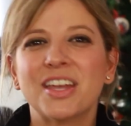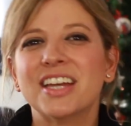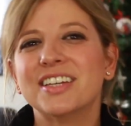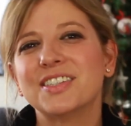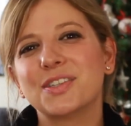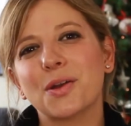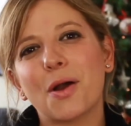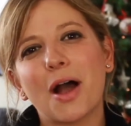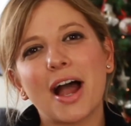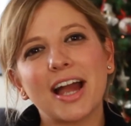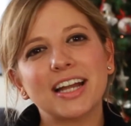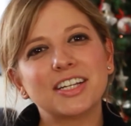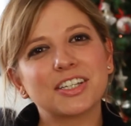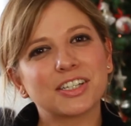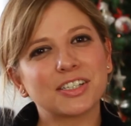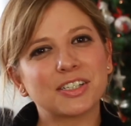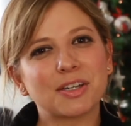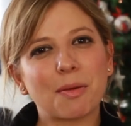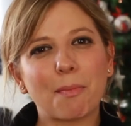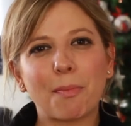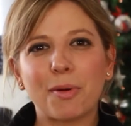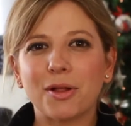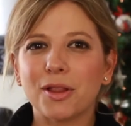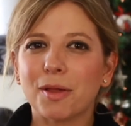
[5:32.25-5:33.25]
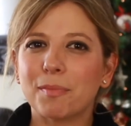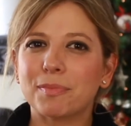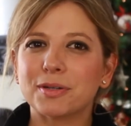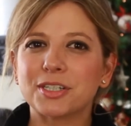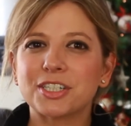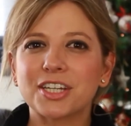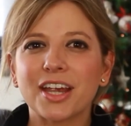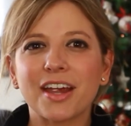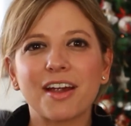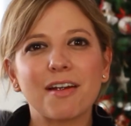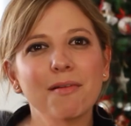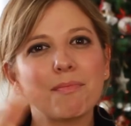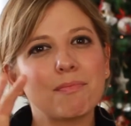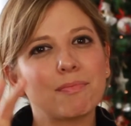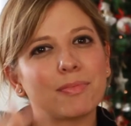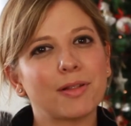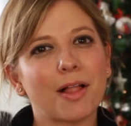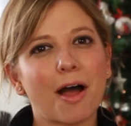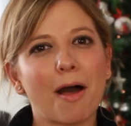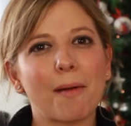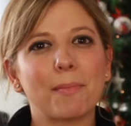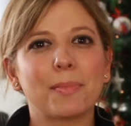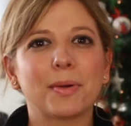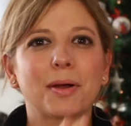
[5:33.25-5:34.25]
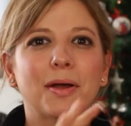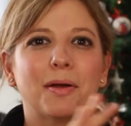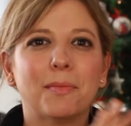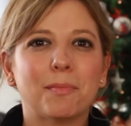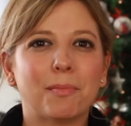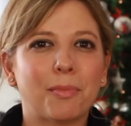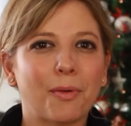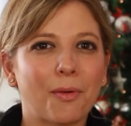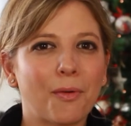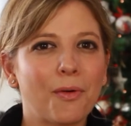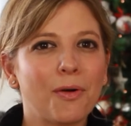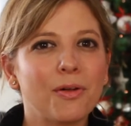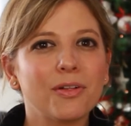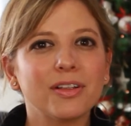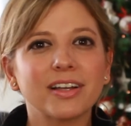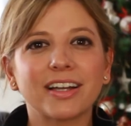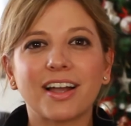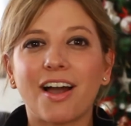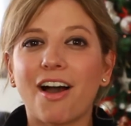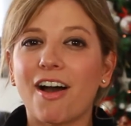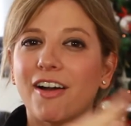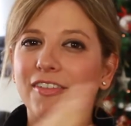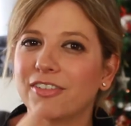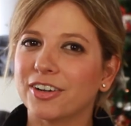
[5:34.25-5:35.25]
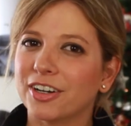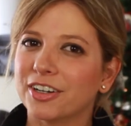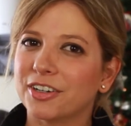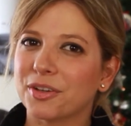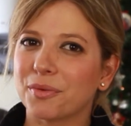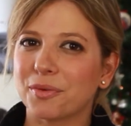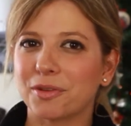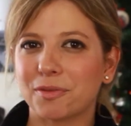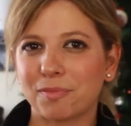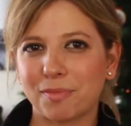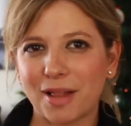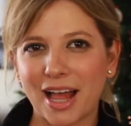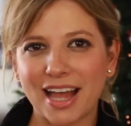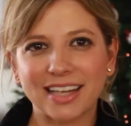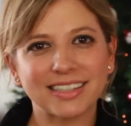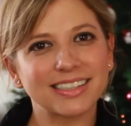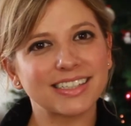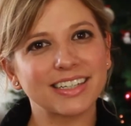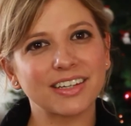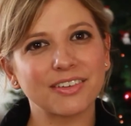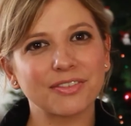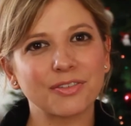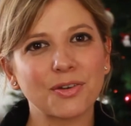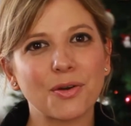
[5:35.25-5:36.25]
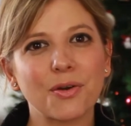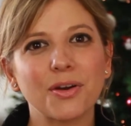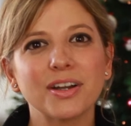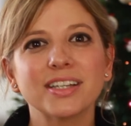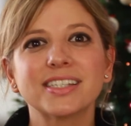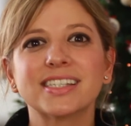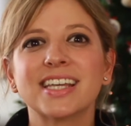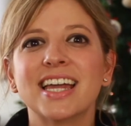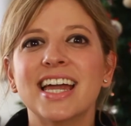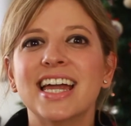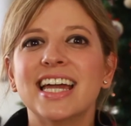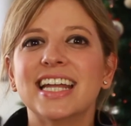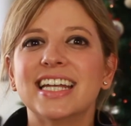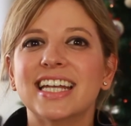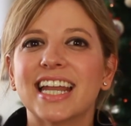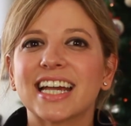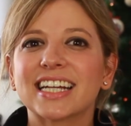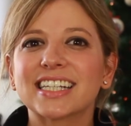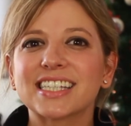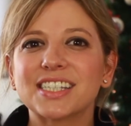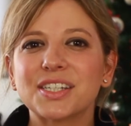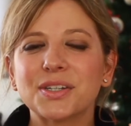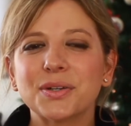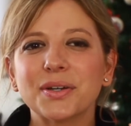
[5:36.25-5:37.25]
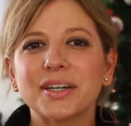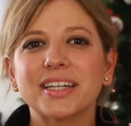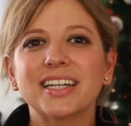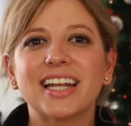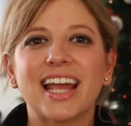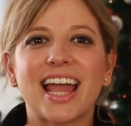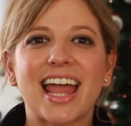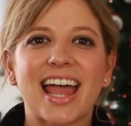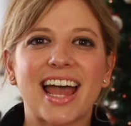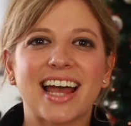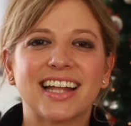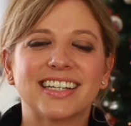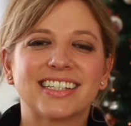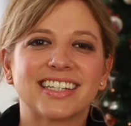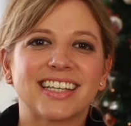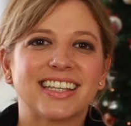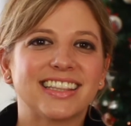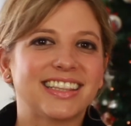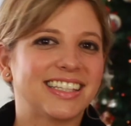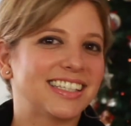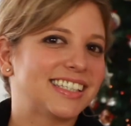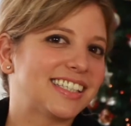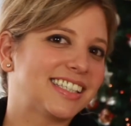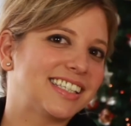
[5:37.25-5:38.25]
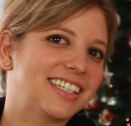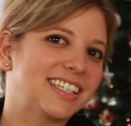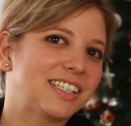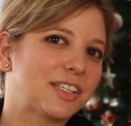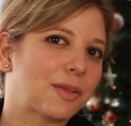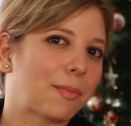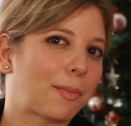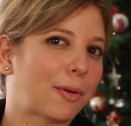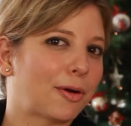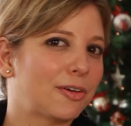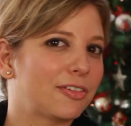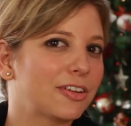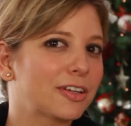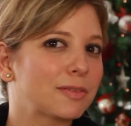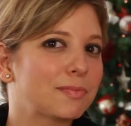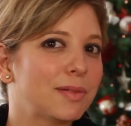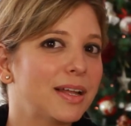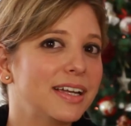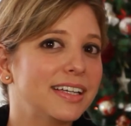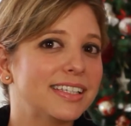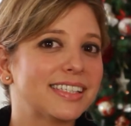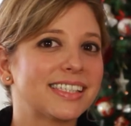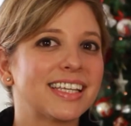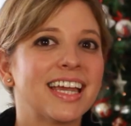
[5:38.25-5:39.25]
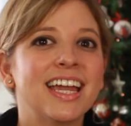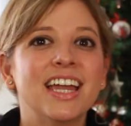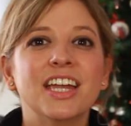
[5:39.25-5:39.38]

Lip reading: So I just pull up a chair, plop a bowl covered with plastic, of course, next to it, and this is a perfect place.